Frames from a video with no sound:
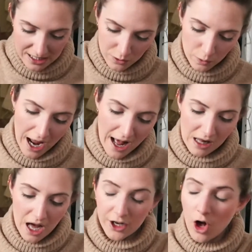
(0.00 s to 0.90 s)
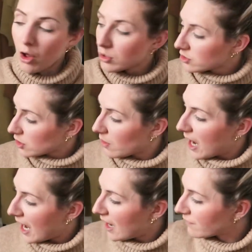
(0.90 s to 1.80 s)
as well. I also
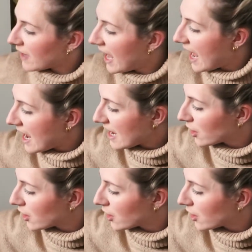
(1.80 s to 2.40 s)
have a